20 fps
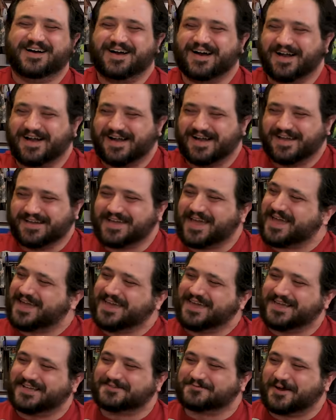Uh, yeah,
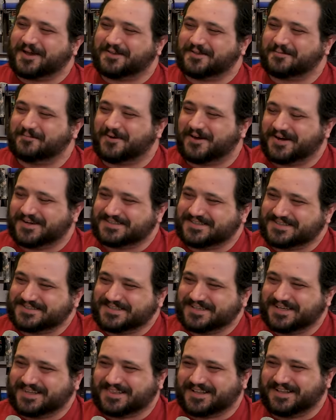he gets regular bars. He
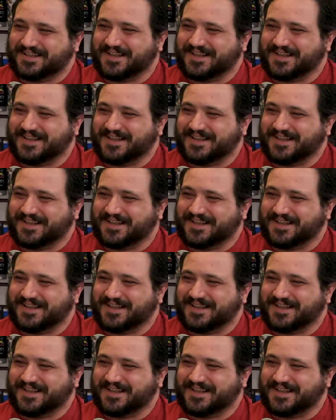doesn't get the